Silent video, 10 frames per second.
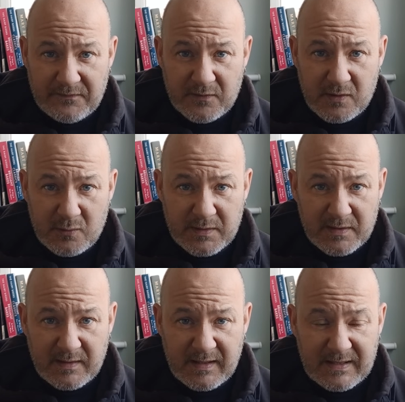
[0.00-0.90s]

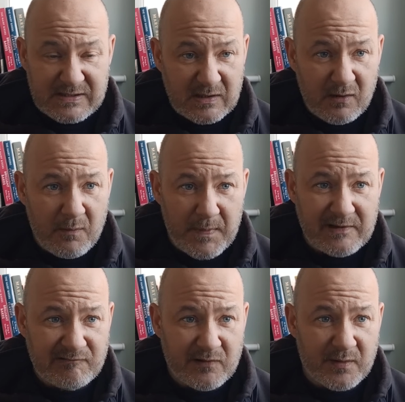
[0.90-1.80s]
forward. He's a lot
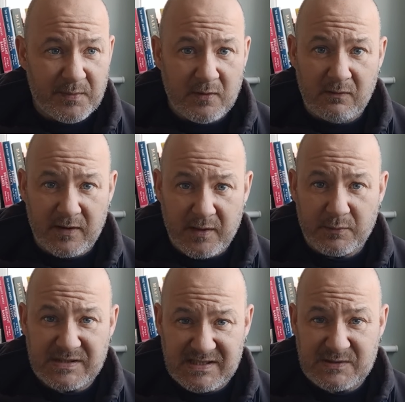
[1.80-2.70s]
better on the ball than I
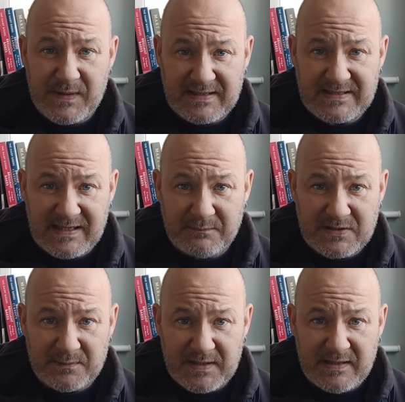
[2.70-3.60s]
was expecting him
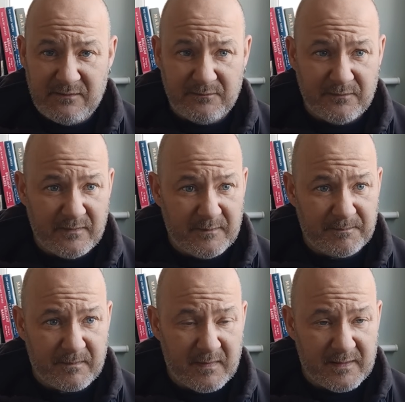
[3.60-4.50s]
to be.
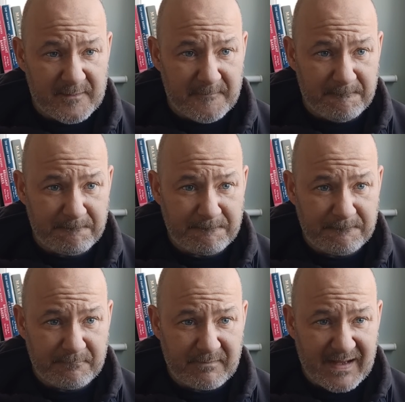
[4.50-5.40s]

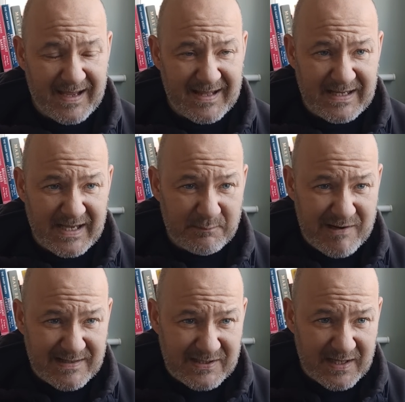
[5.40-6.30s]
And he
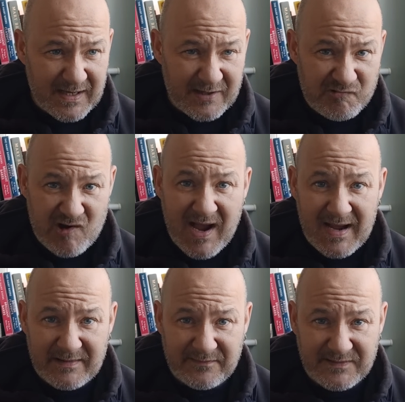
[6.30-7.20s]
brings a
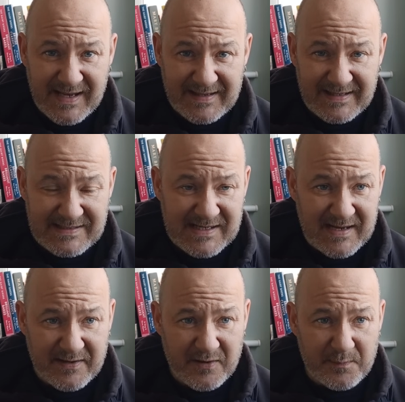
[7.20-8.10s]
drive down that
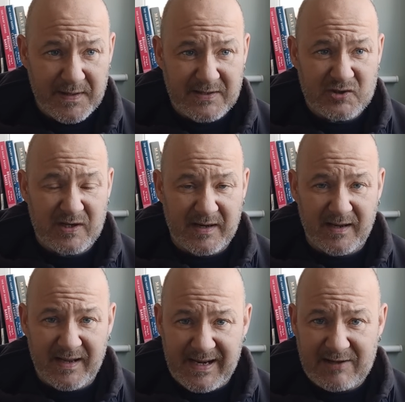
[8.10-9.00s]
side of the pitch and
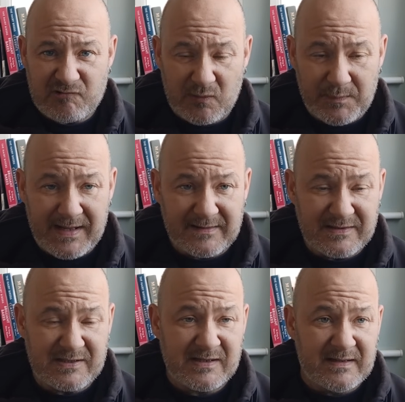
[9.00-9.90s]
a natural
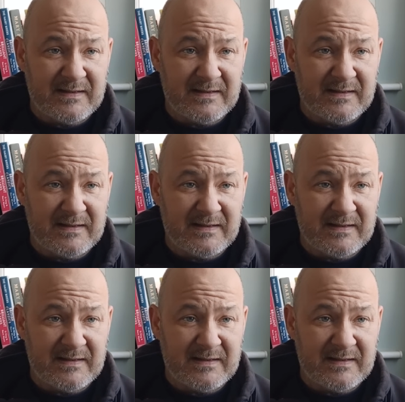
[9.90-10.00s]
balance.